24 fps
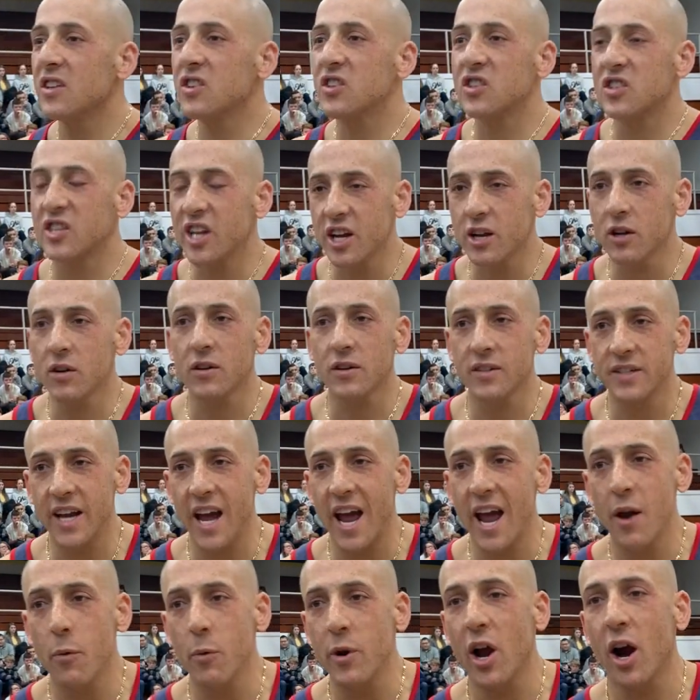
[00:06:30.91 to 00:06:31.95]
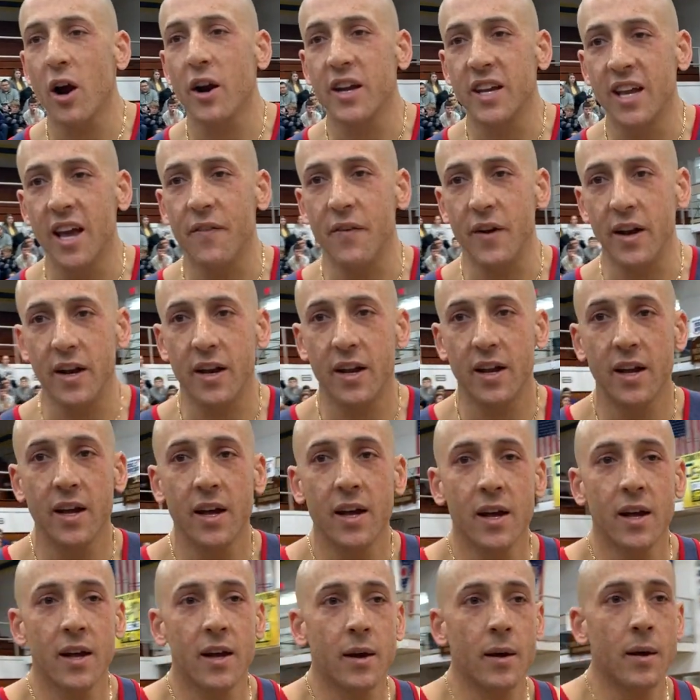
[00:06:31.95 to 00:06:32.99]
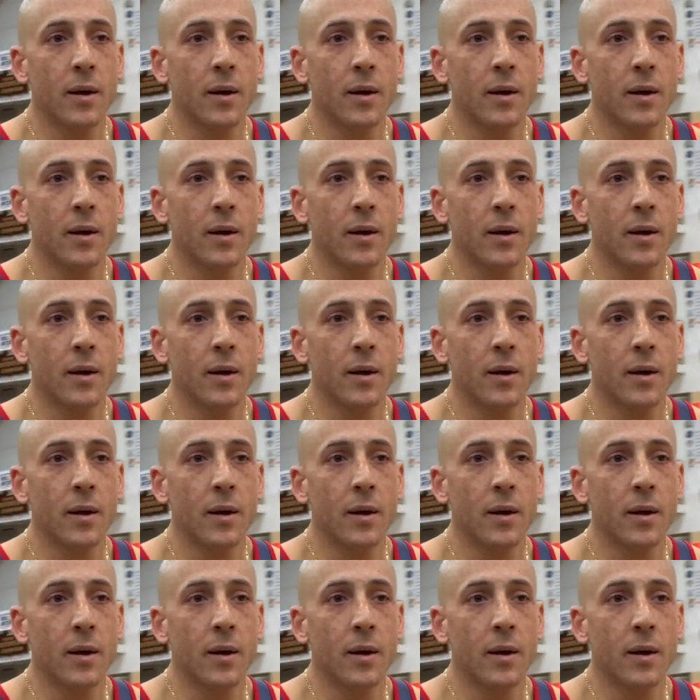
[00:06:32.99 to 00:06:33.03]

single day we are given